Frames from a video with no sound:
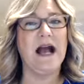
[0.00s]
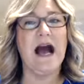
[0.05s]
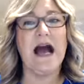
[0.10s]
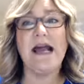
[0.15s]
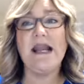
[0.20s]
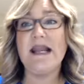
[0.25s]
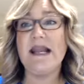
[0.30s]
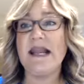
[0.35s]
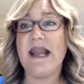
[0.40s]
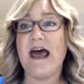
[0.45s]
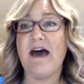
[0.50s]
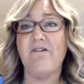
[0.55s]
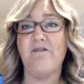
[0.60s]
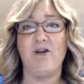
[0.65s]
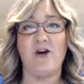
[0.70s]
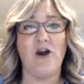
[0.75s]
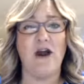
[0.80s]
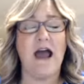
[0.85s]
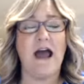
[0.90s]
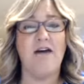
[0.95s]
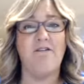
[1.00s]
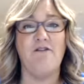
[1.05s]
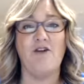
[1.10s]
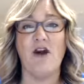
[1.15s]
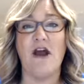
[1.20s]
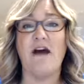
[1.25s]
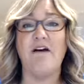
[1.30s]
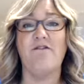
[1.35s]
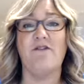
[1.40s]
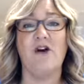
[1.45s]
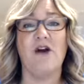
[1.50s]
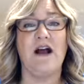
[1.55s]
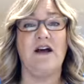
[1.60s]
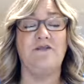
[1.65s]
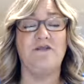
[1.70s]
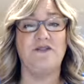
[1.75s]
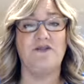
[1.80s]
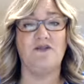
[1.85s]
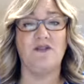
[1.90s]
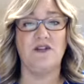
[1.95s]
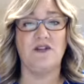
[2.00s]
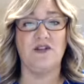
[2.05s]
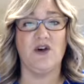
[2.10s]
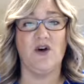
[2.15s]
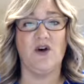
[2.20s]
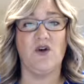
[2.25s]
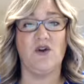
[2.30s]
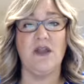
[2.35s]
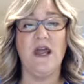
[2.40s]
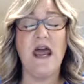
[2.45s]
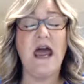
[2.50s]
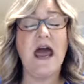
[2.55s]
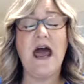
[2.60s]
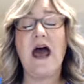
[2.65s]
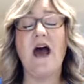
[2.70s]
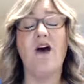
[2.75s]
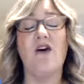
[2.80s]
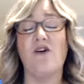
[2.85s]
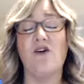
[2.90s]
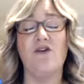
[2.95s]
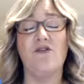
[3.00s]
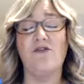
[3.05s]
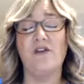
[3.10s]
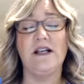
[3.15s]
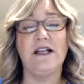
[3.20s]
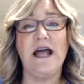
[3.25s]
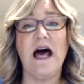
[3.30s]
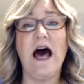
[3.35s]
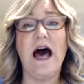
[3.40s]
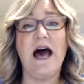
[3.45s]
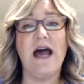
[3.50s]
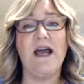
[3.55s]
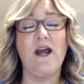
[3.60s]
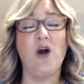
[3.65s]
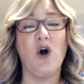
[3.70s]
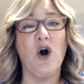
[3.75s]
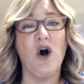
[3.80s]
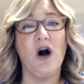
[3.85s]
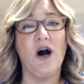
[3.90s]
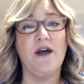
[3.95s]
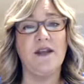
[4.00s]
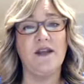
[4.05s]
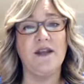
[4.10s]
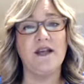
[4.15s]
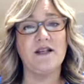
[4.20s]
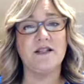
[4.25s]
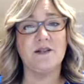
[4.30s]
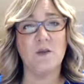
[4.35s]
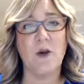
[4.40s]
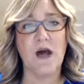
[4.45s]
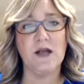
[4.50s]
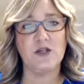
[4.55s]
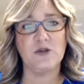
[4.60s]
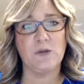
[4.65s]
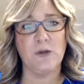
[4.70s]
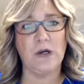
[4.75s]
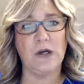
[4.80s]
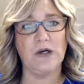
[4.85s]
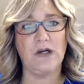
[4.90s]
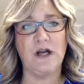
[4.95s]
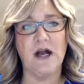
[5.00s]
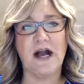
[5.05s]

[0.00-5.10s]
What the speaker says: I never, ever, ever have to rely on a swatch book.